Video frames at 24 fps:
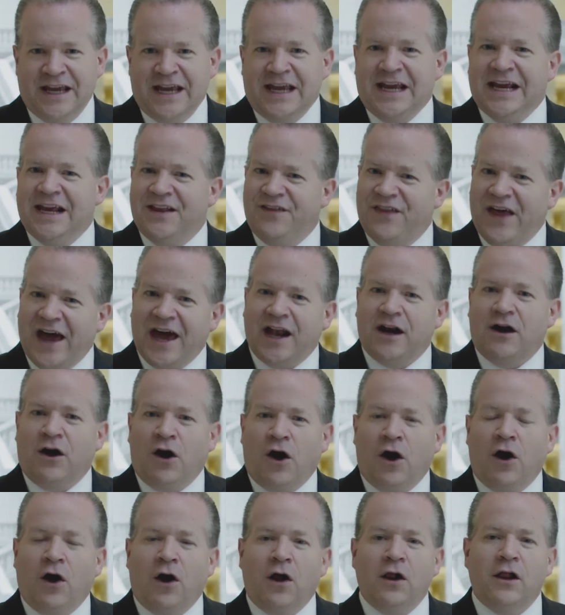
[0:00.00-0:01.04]
In that
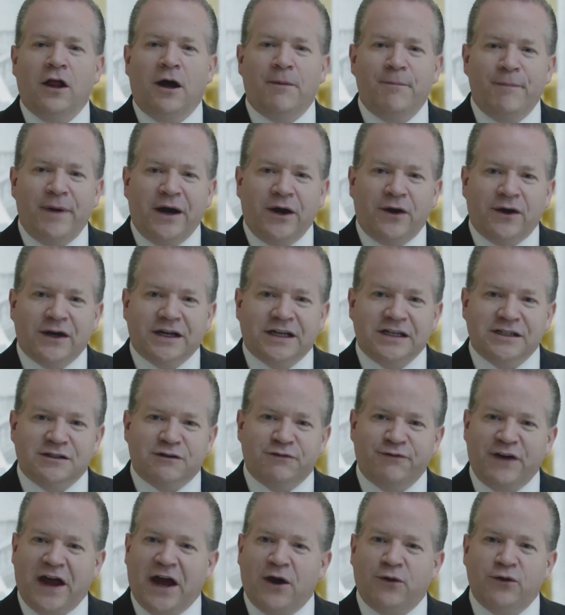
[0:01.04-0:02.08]
hall, America's
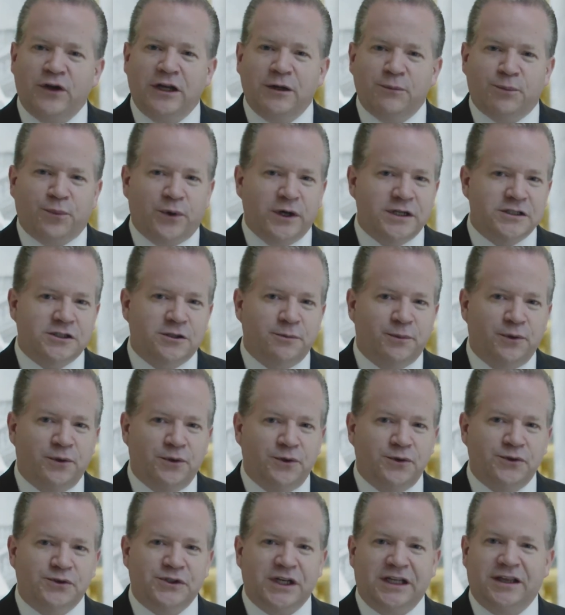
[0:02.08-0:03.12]
founding
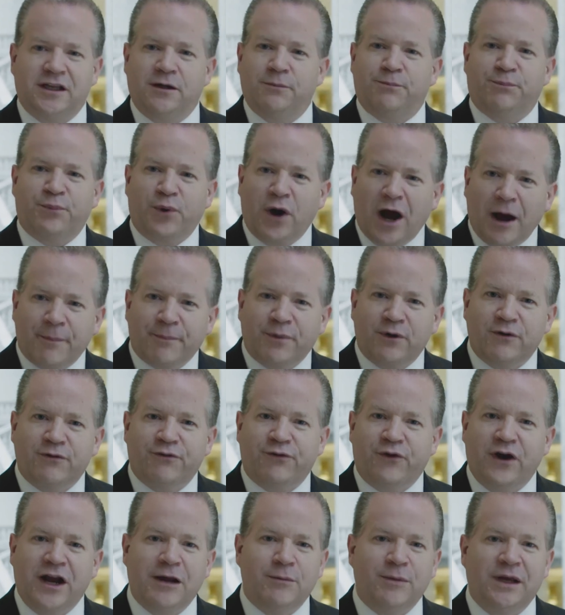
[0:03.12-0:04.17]
principles and the proper
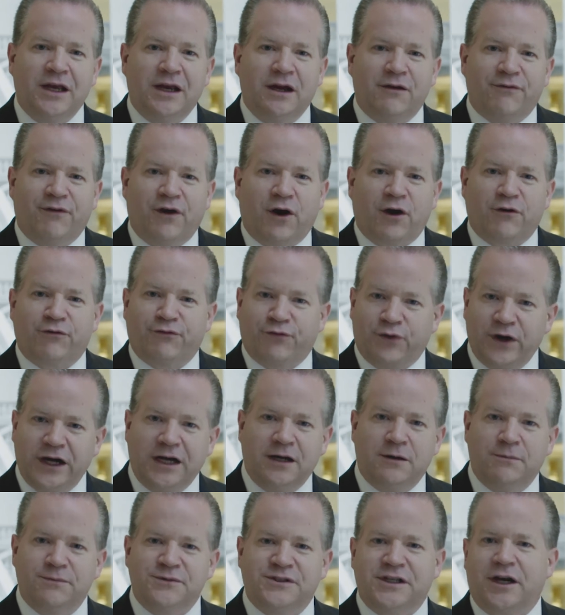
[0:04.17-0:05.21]
framing of our
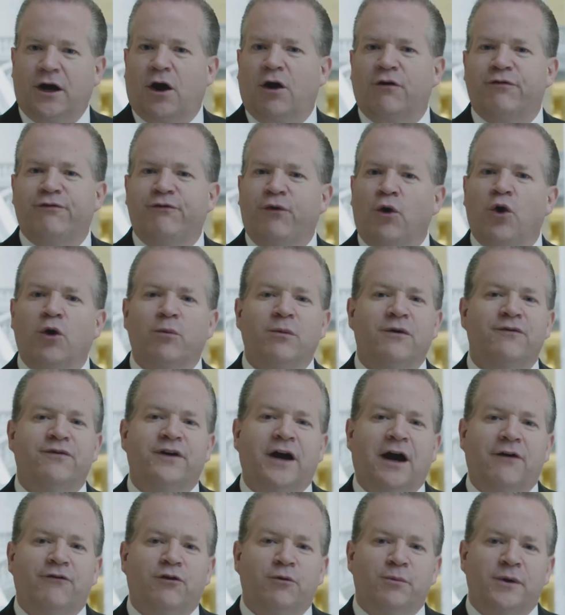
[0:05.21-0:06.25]
freedoms and our form of
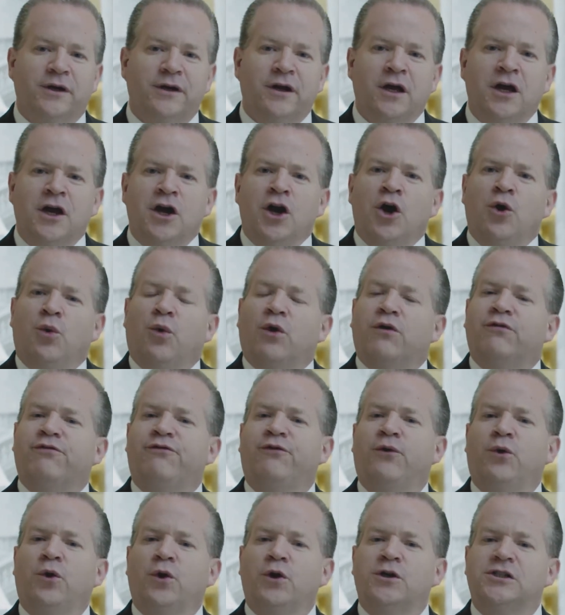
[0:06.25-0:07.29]
government were
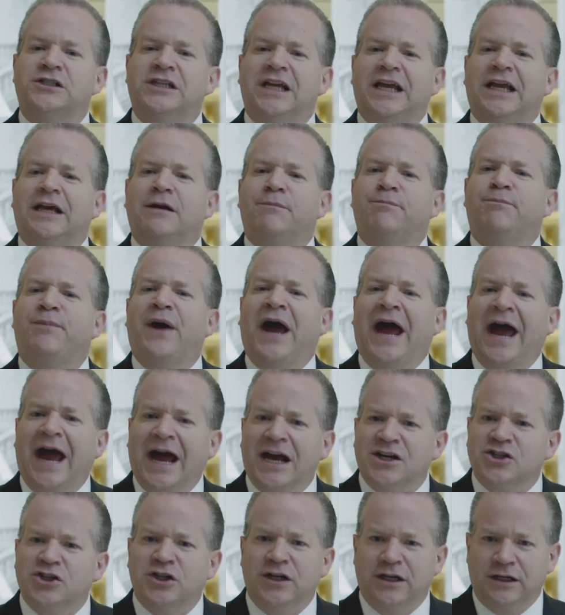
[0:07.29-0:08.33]
forged in
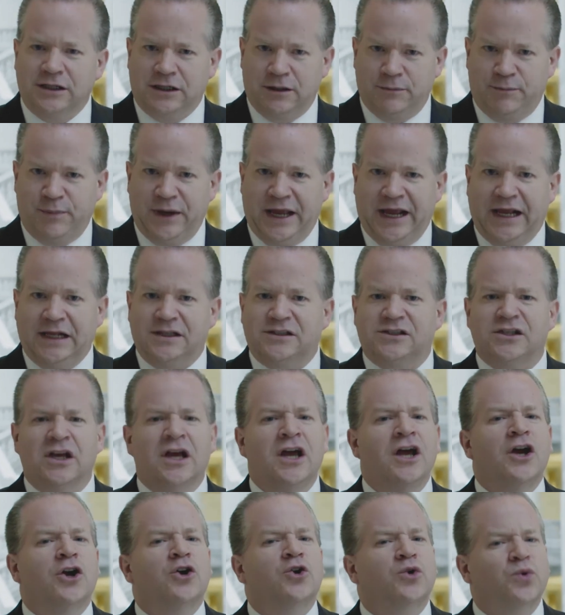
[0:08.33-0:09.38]
passionate debates,
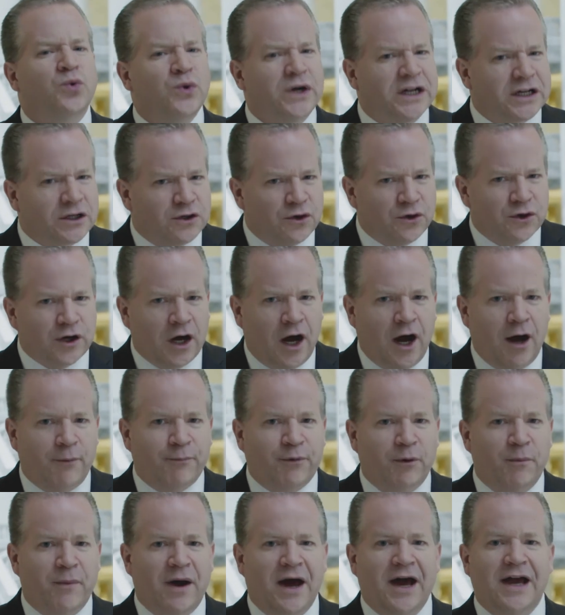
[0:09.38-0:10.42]
critical
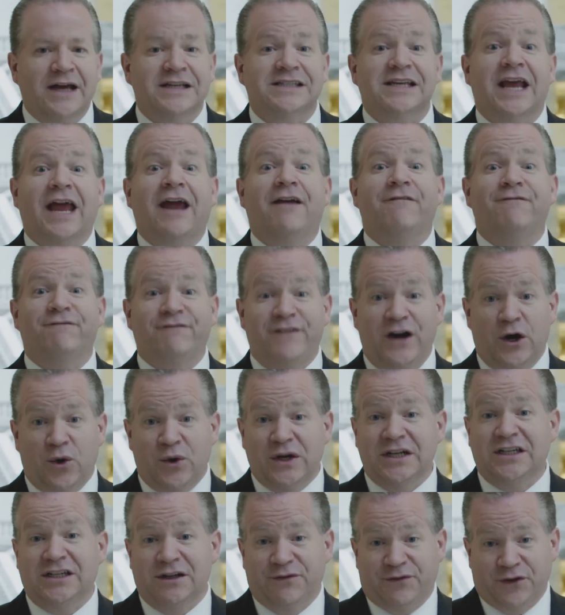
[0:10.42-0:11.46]
compromise, and
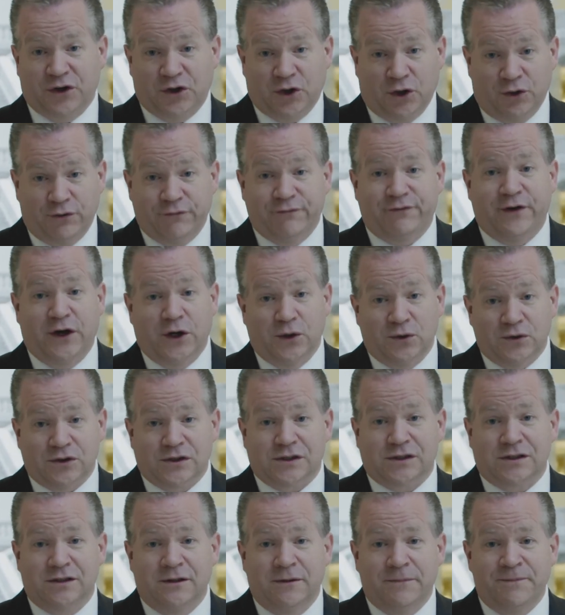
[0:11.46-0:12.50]
very difficult
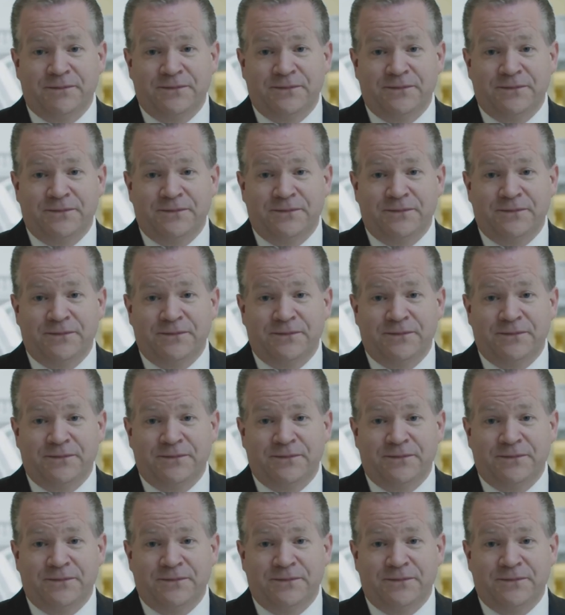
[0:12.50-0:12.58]
votes.